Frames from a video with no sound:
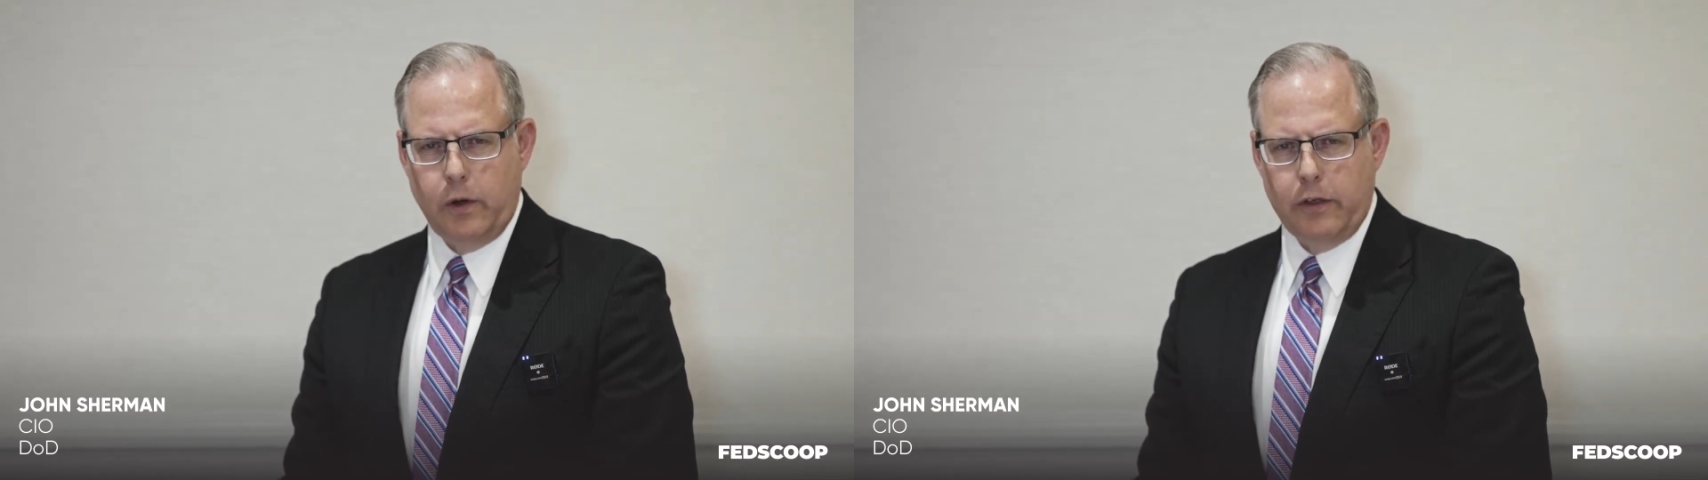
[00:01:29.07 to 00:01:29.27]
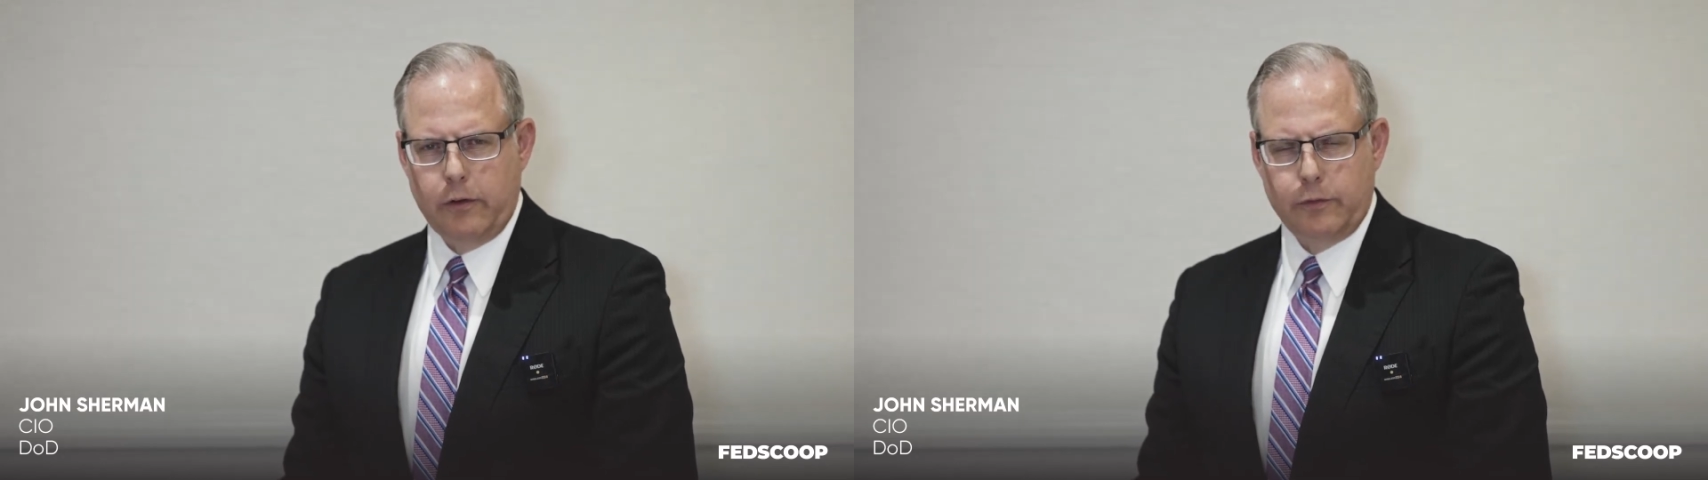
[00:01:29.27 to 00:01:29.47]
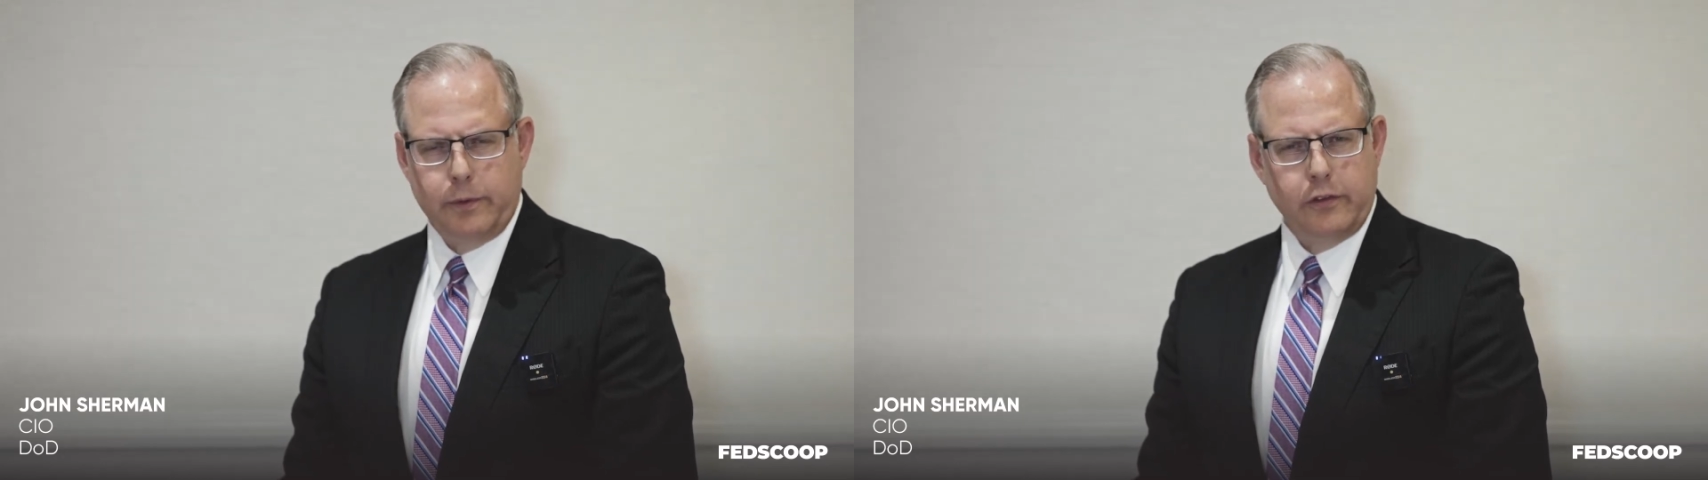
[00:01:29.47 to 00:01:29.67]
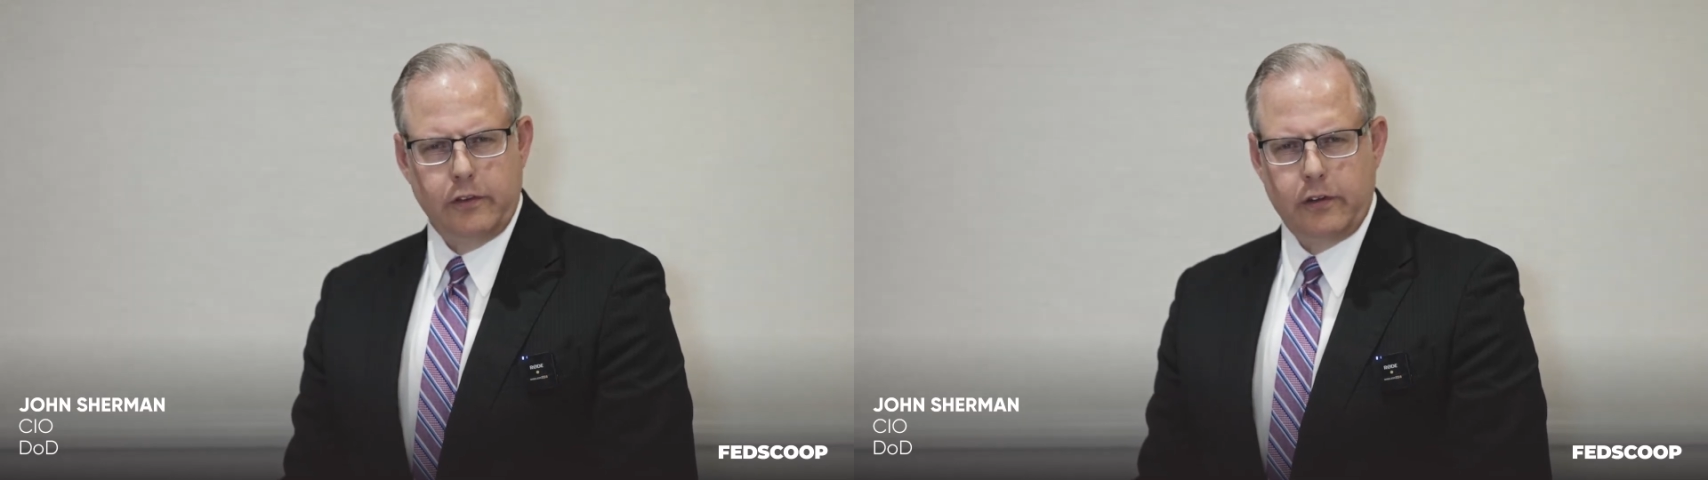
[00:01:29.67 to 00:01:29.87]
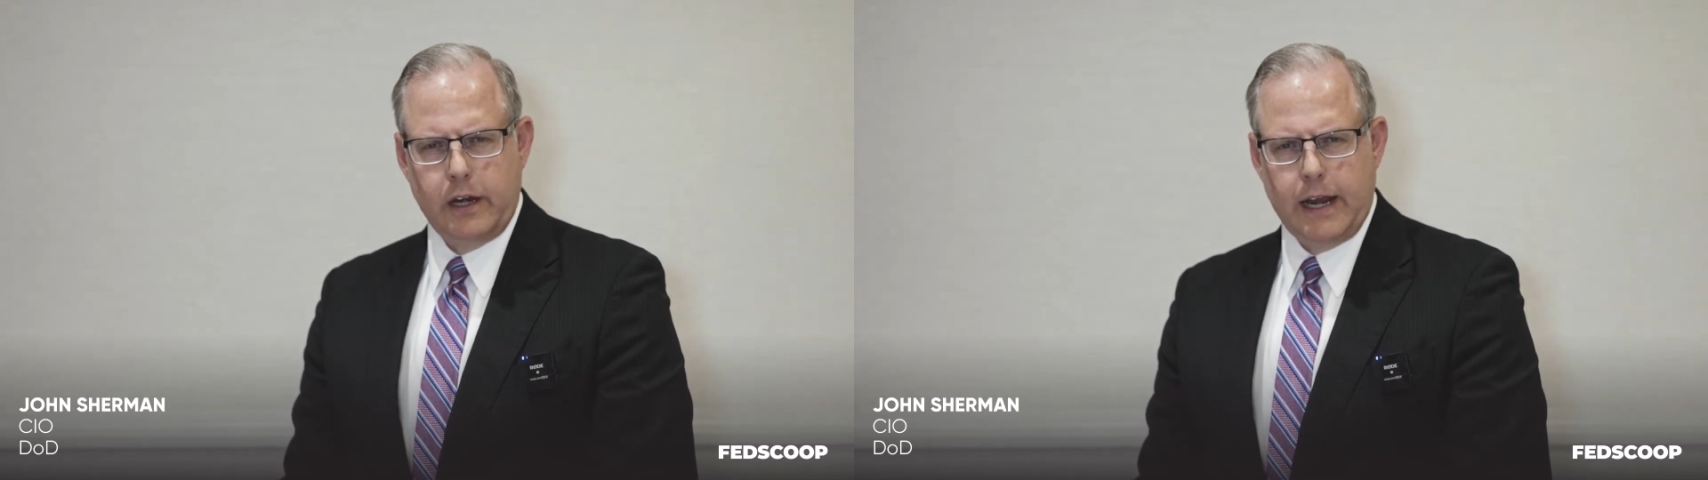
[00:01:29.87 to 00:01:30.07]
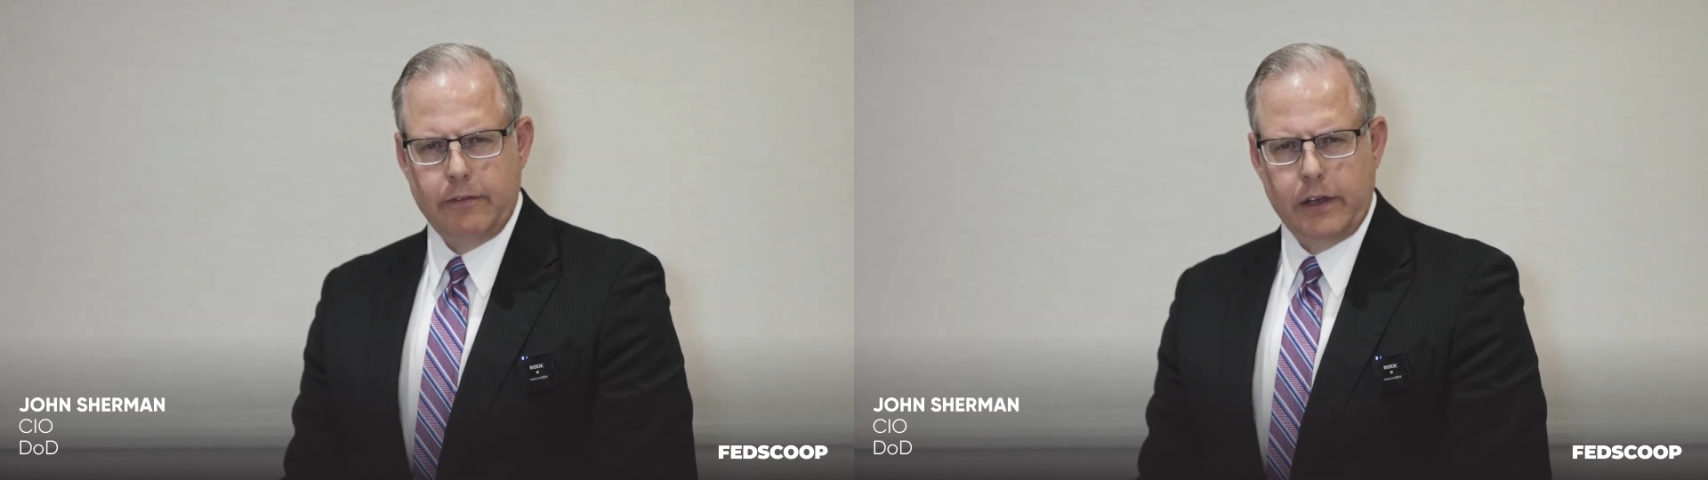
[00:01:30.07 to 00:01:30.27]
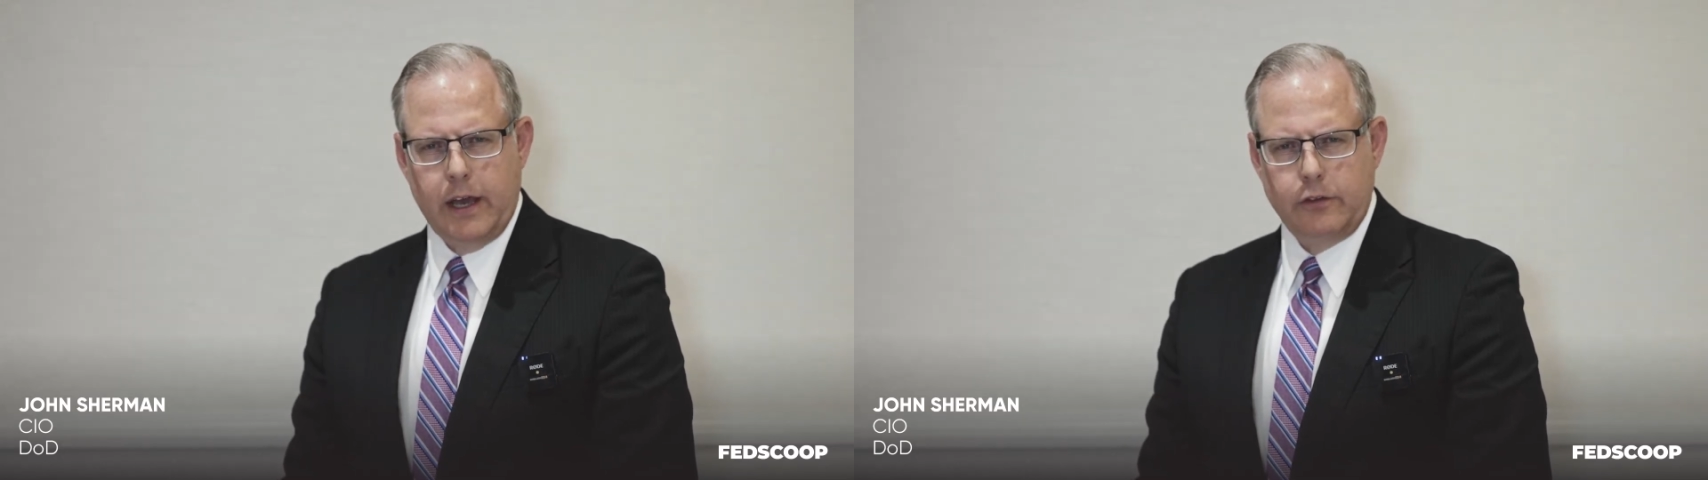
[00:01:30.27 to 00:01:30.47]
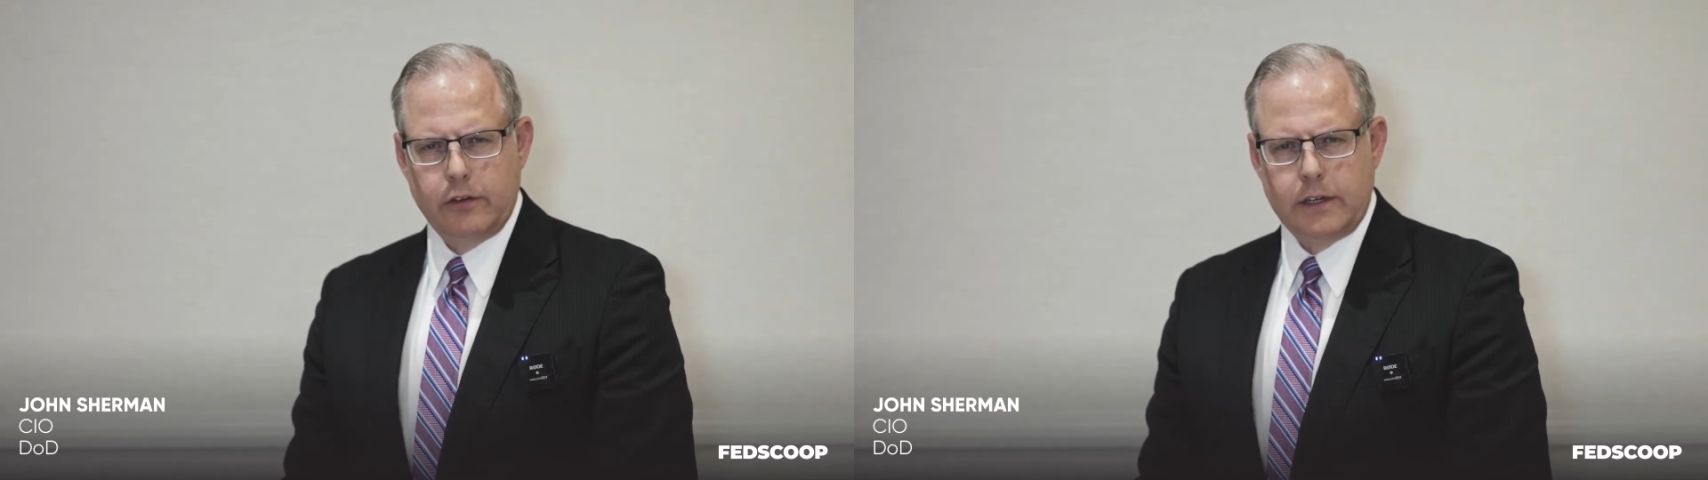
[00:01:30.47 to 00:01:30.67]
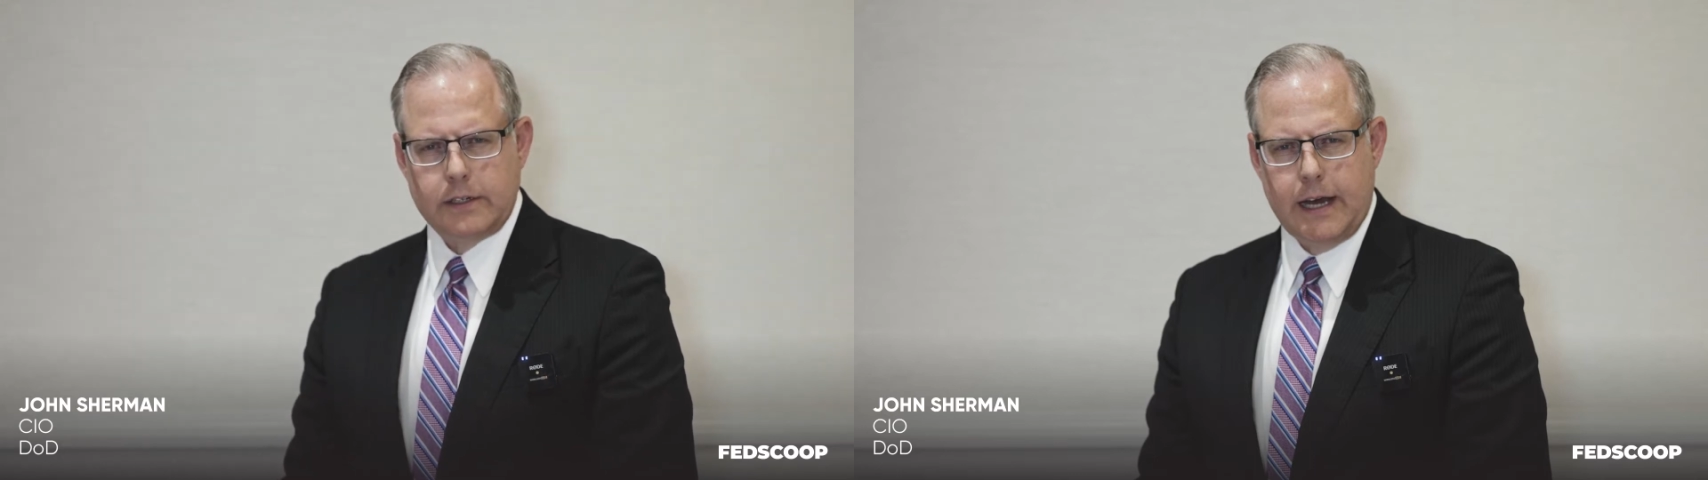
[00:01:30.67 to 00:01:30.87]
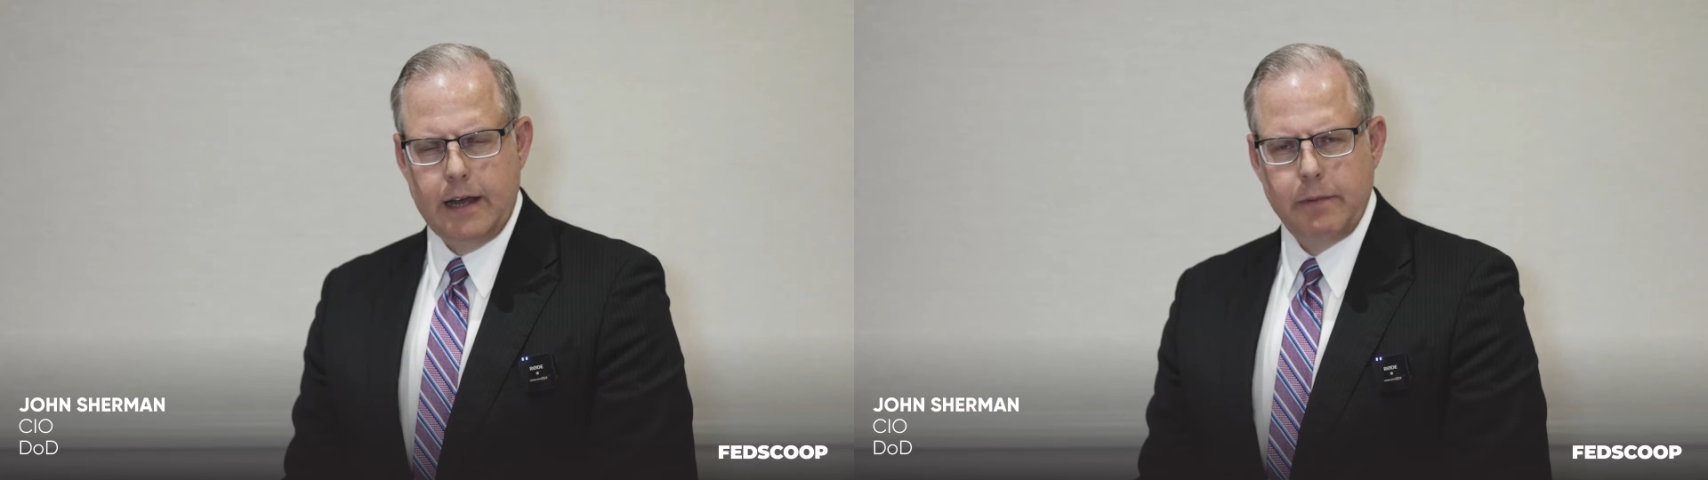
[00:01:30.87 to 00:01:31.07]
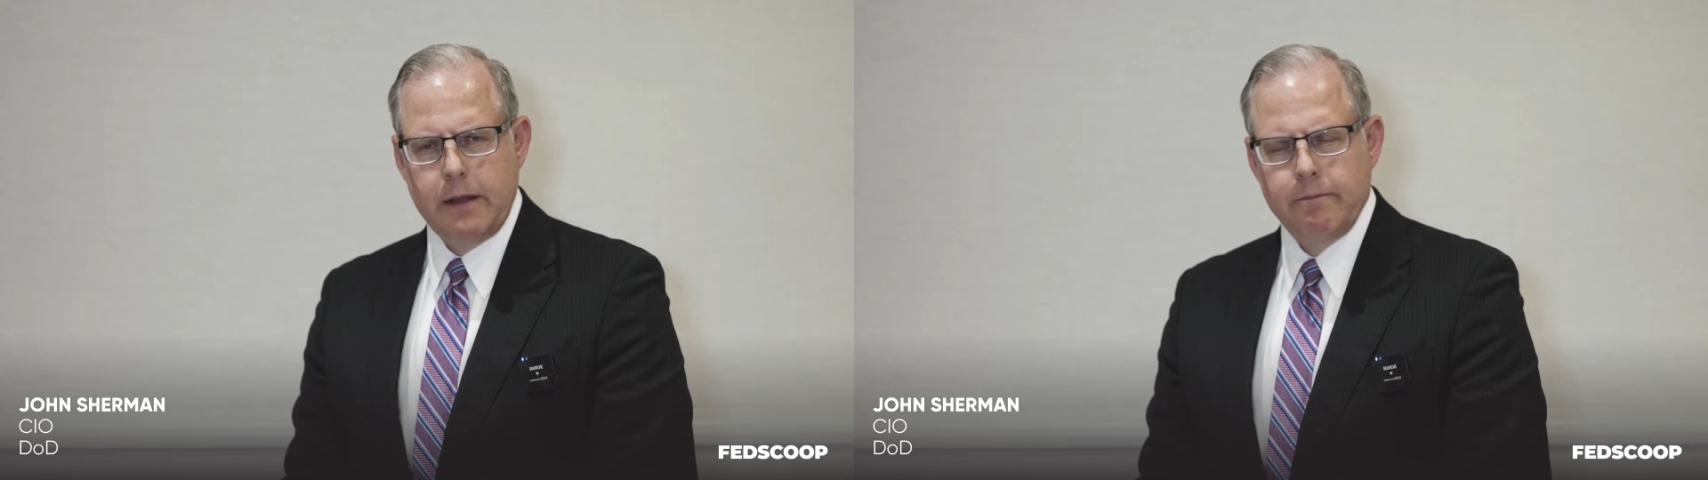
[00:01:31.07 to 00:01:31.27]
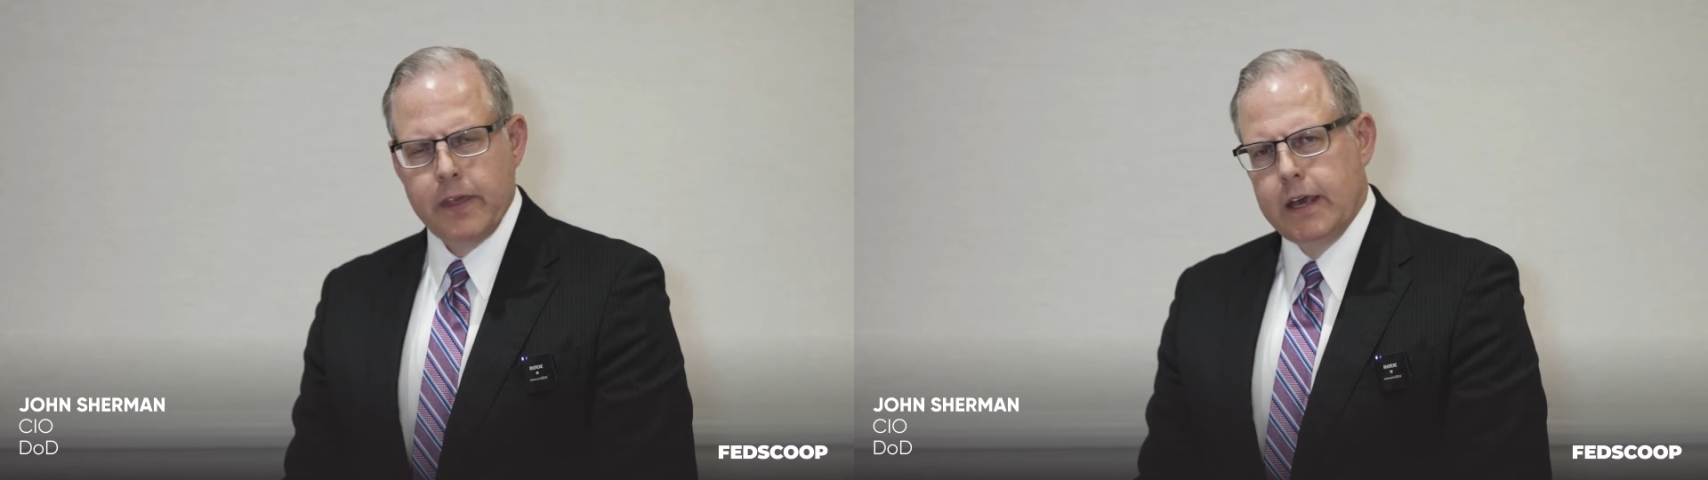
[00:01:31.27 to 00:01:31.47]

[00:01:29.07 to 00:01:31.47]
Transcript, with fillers: whether it's positioning, navigation, and timing,